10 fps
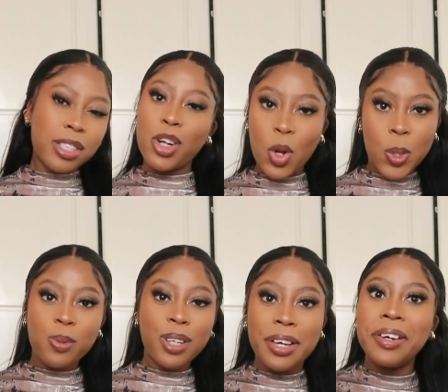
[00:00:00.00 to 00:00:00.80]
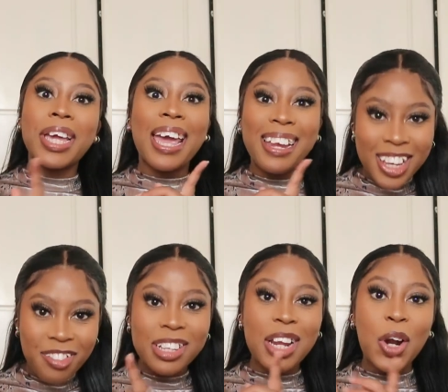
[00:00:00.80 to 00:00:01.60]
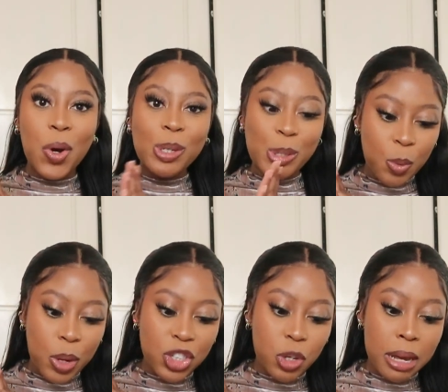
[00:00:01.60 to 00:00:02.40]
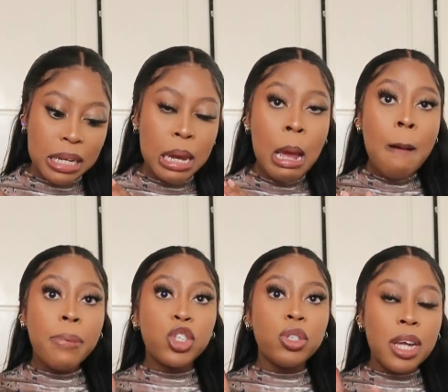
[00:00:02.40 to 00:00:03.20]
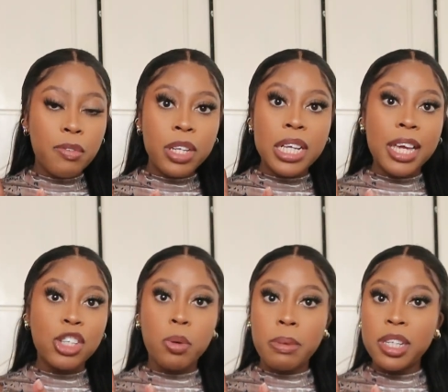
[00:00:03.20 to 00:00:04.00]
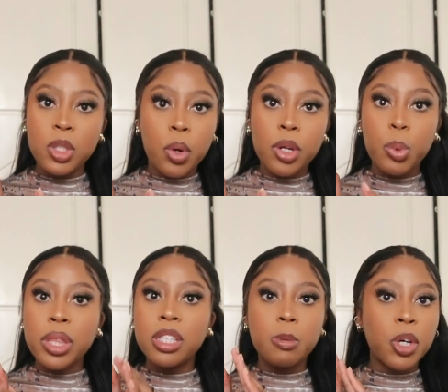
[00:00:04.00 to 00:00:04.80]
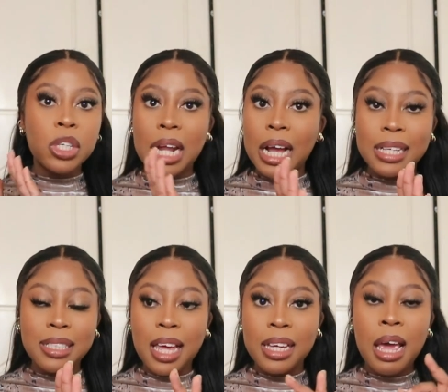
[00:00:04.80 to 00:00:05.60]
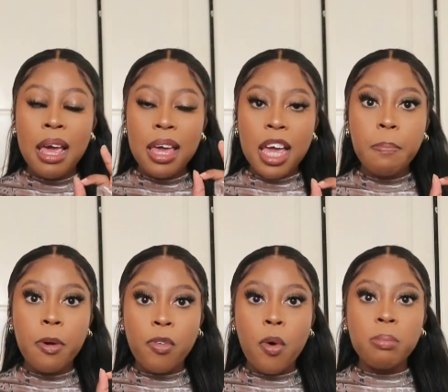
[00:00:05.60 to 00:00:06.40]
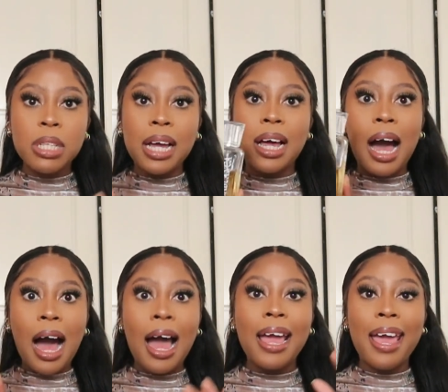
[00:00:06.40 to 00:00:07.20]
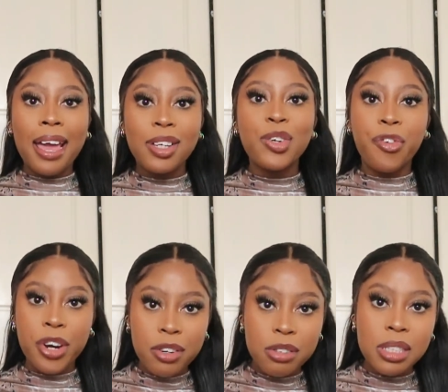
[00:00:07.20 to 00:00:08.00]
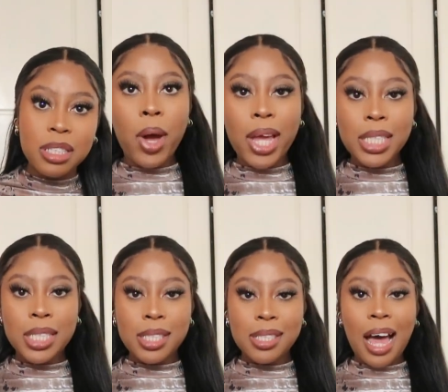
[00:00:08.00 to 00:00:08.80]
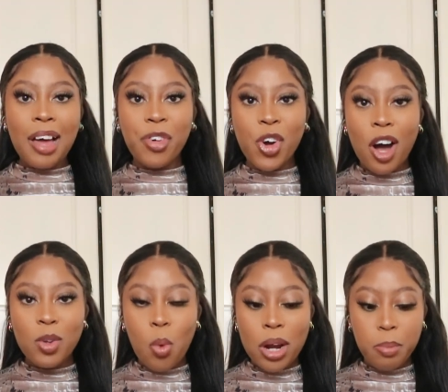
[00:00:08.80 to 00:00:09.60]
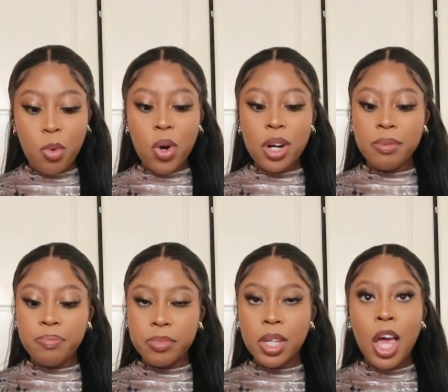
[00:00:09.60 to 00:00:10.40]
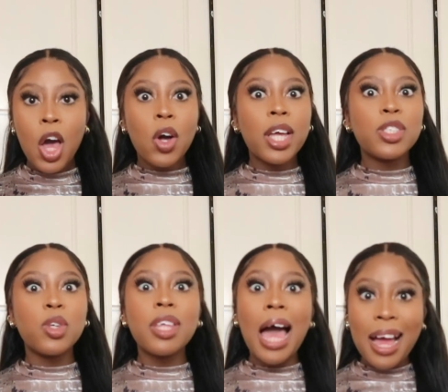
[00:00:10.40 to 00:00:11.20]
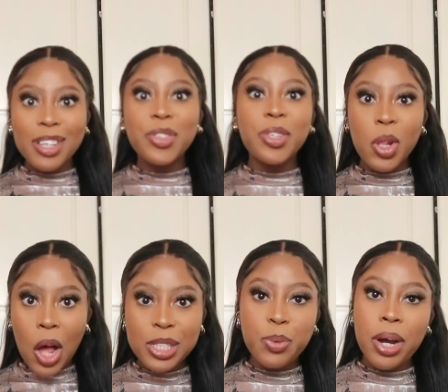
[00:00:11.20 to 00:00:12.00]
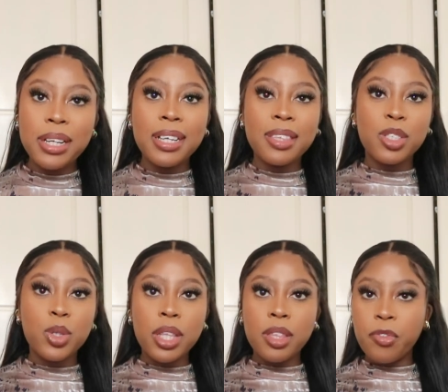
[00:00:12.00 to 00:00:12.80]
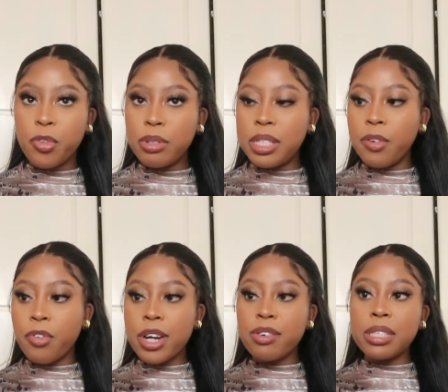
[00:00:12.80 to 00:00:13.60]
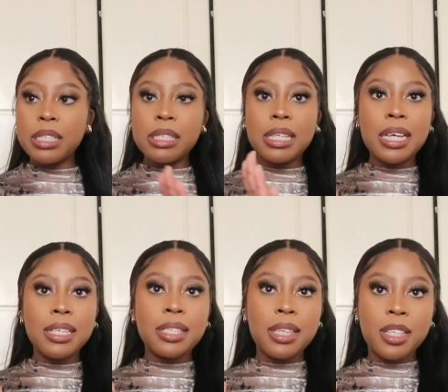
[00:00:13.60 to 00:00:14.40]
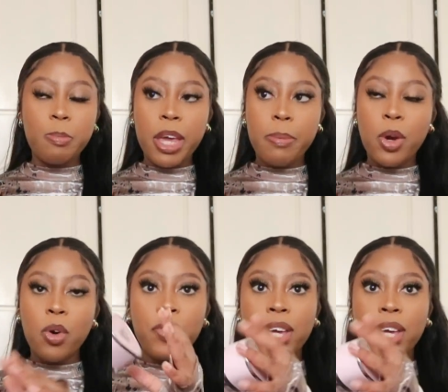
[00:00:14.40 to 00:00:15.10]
this alone. Okay, leave it alone. Don't waste your money, but you definitely get your money's worth with this, because like I said, it performs like a high-end fragrance. Wait, I forgot one more. Okay, so the actual last one in the fruity fragrances is this baby over